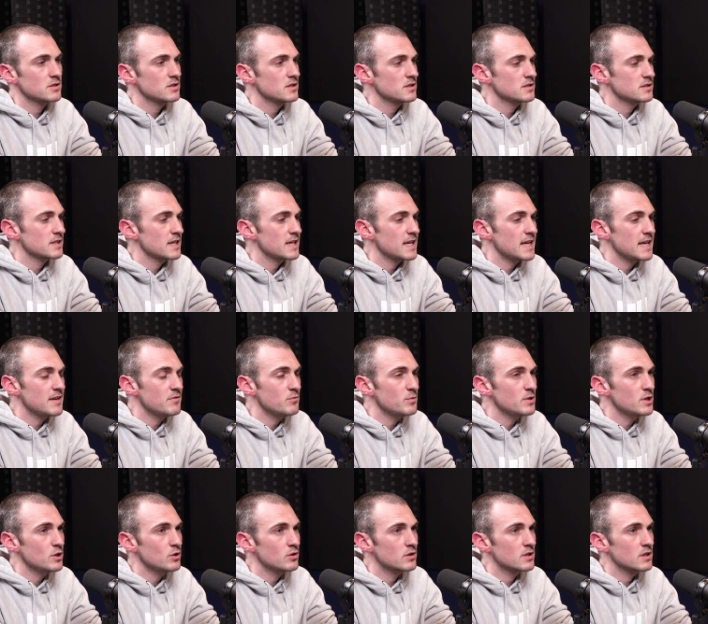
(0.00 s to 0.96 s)
was going to say, even
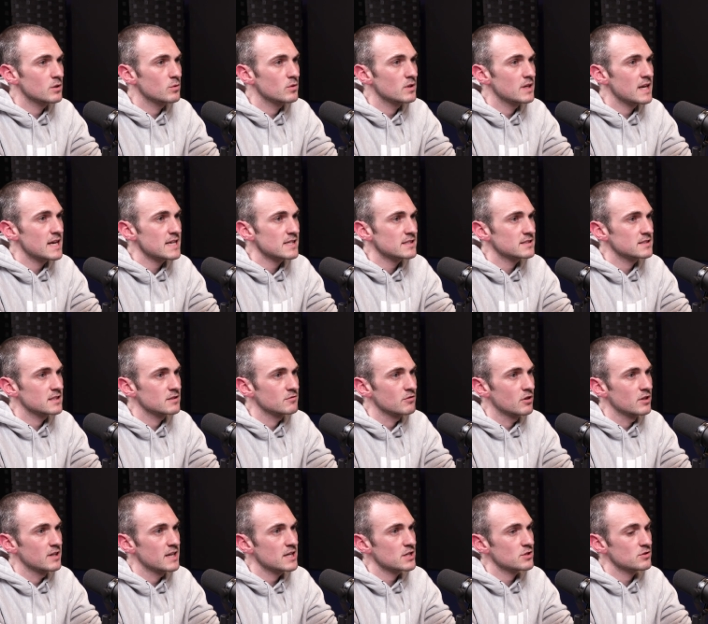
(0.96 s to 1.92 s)
when you look at Leicester,
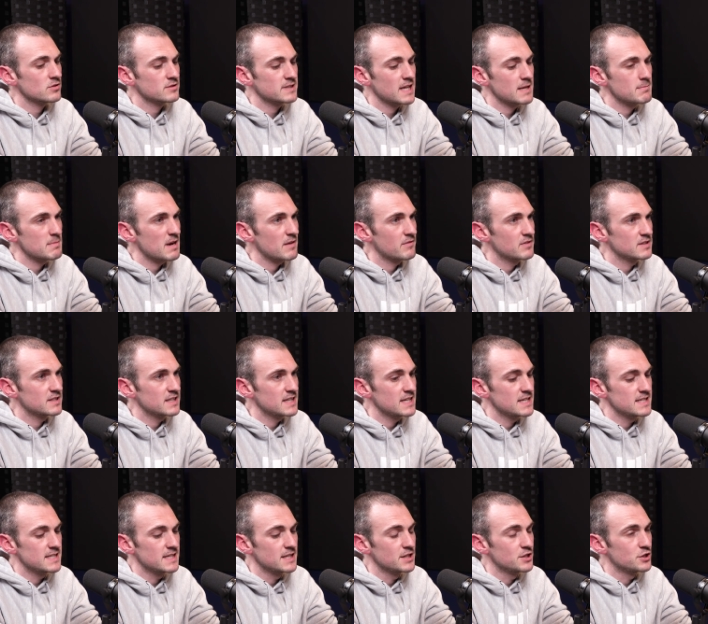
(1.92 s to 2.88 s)
right, let's just say
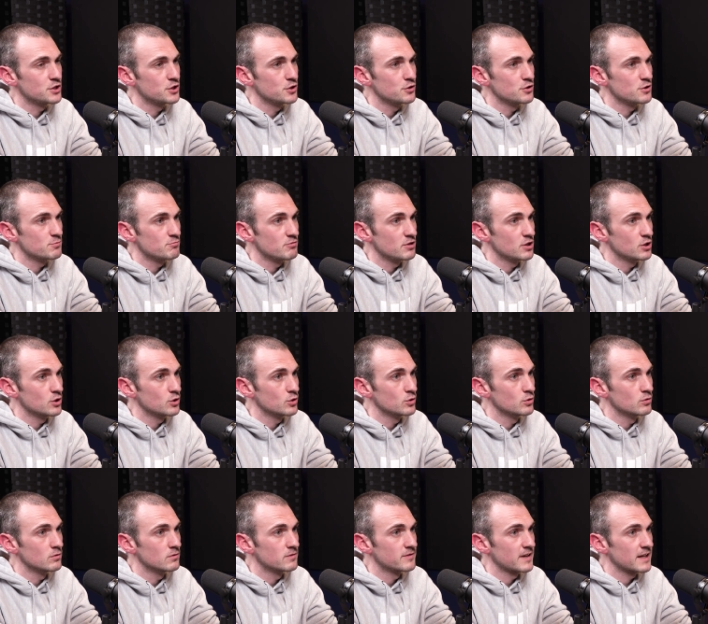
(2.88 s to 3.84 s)
Mavididi, Dewsbury
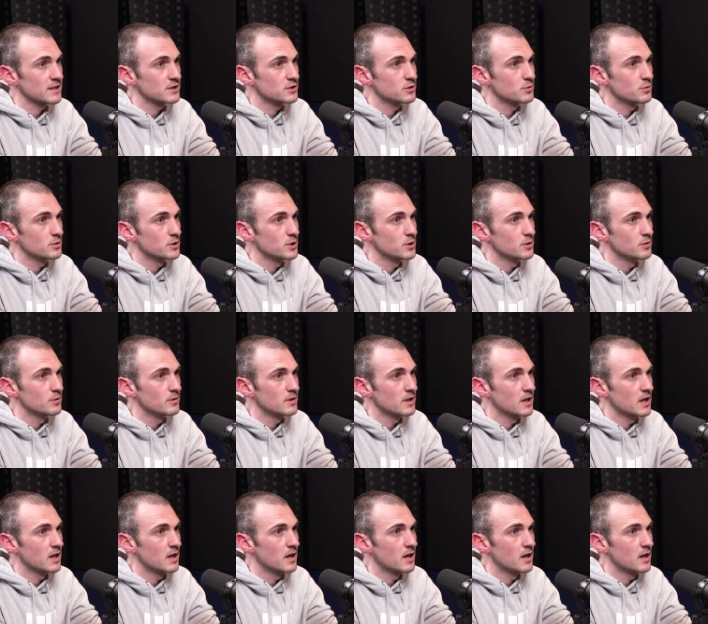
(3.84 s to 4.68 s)
Hall, Fatawu,